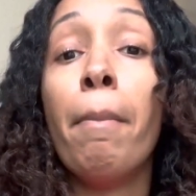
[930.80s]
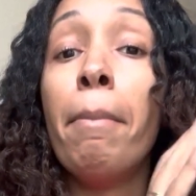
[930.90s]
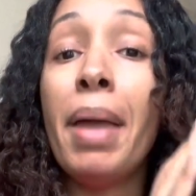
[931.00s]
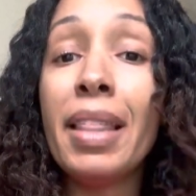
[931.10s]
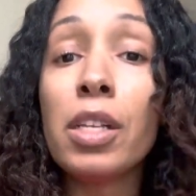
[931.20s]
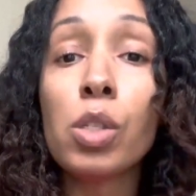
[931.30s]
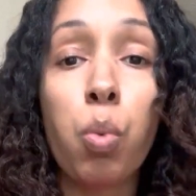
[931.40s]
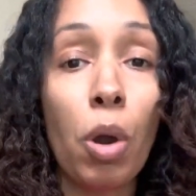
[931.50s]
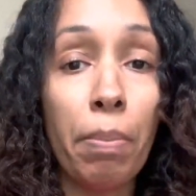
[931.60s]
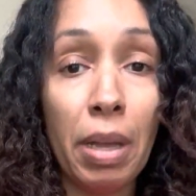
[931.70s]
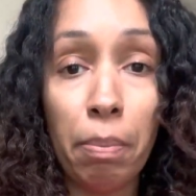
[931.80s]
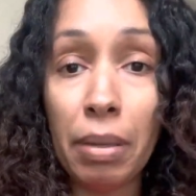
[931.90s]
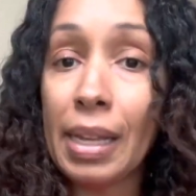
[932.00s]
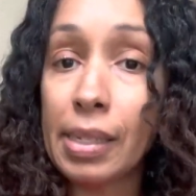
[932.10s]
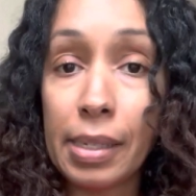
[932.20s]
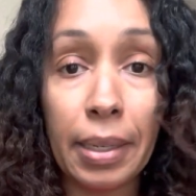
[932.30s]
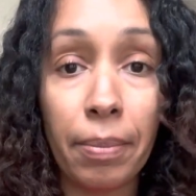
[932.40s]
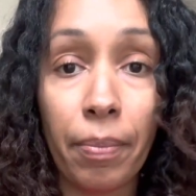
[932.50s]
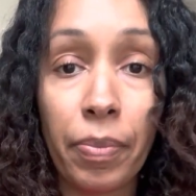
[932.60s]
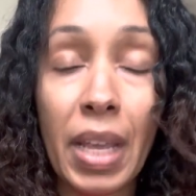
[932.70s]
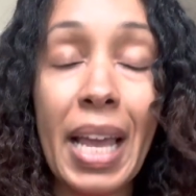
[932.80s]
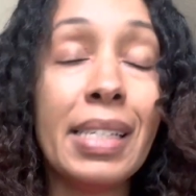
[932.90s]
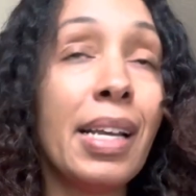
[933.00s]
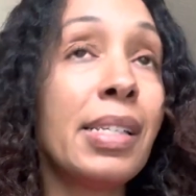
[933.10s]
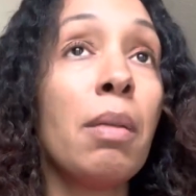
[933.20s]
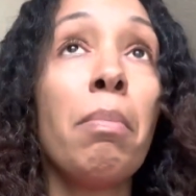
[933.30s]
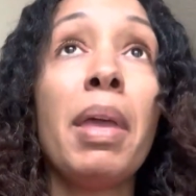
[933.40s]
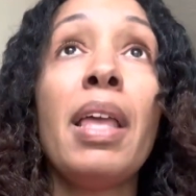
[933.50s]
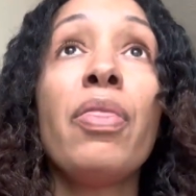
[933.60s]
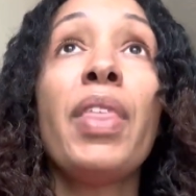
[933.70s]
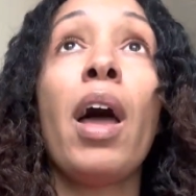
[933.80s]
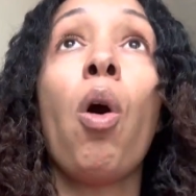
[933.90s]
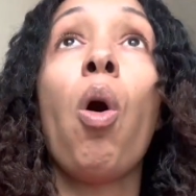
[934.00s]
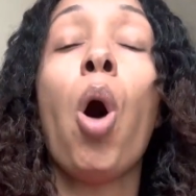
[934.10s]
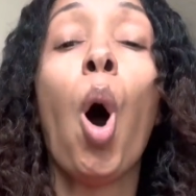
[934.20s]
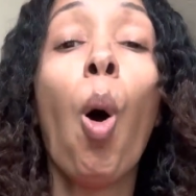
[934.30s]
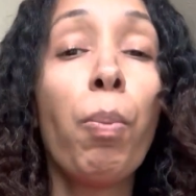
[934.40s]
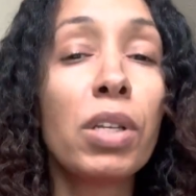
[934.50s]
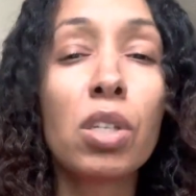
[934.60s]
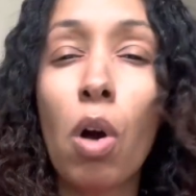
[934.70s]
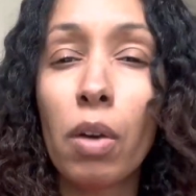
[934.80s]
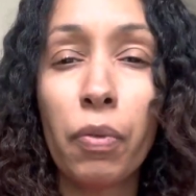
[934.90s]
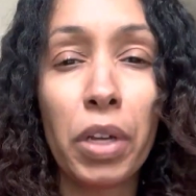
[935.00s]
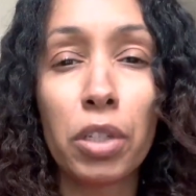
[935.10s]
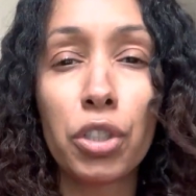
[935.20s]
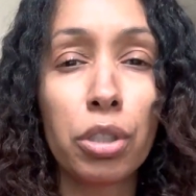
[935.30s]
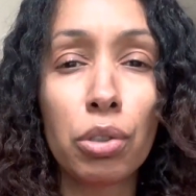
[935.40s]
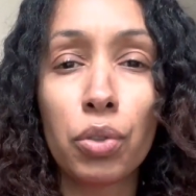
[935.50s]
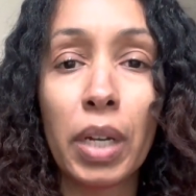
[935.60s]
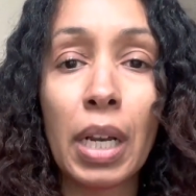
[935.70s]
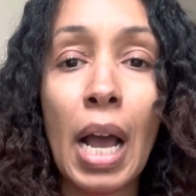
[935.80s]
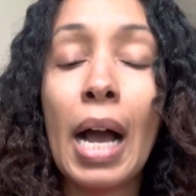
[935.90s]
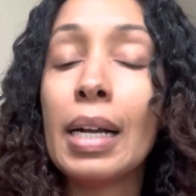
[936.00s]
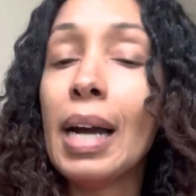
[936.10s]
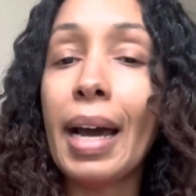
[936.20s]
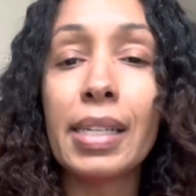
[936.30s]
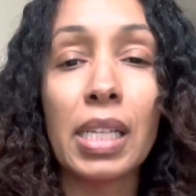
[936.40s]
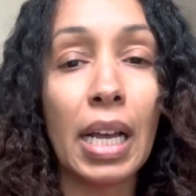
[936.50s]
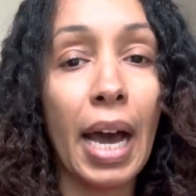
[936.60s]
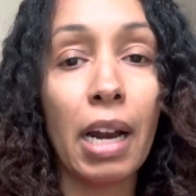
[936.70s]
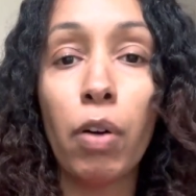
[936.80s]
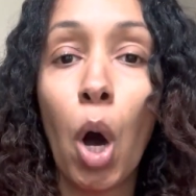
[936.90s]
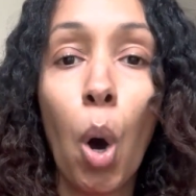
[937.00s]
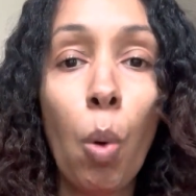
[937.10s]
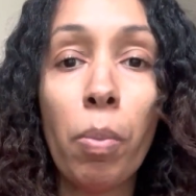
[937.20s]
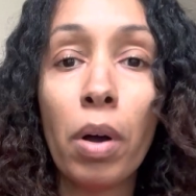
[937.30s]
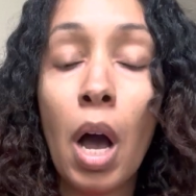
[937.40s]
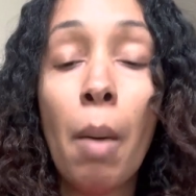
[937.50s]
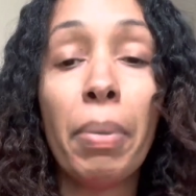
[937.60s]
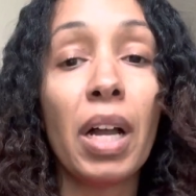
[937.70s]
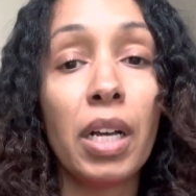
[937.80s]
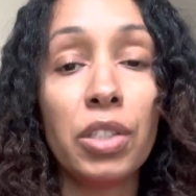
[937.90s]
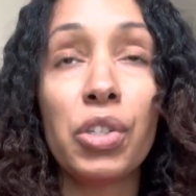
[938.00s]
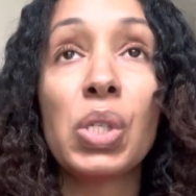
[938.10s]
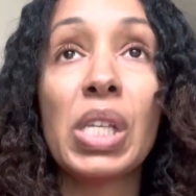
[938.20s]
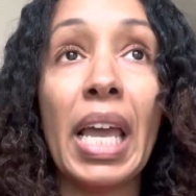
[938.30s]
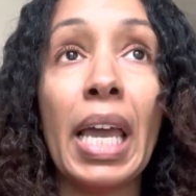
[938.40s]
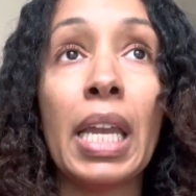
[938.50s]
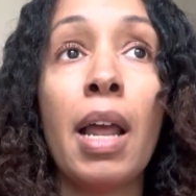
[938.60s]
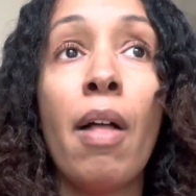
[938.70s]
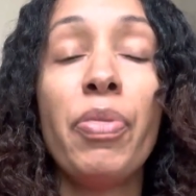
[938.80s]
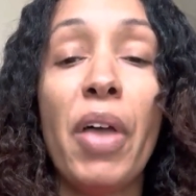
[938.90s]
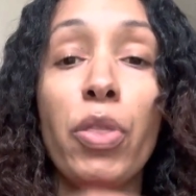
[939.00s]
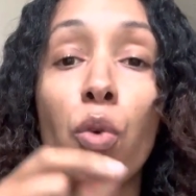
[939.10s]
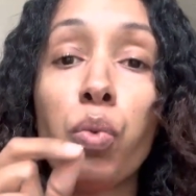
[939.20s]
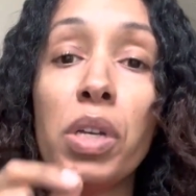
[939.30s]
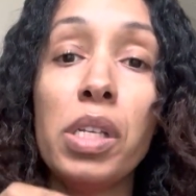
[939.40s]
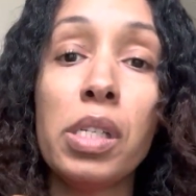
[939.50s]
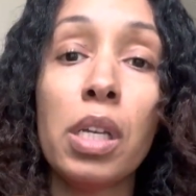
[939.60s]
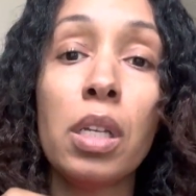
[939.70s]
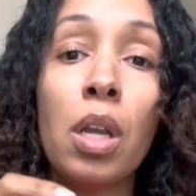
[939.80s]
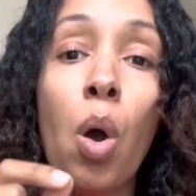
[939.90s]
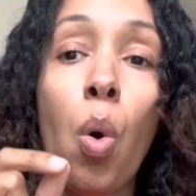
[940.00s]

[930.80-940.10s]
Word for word: May this word be a blessing. It doesn't mean that all hope is gone for your children. God is a God of hope, but understand that the reason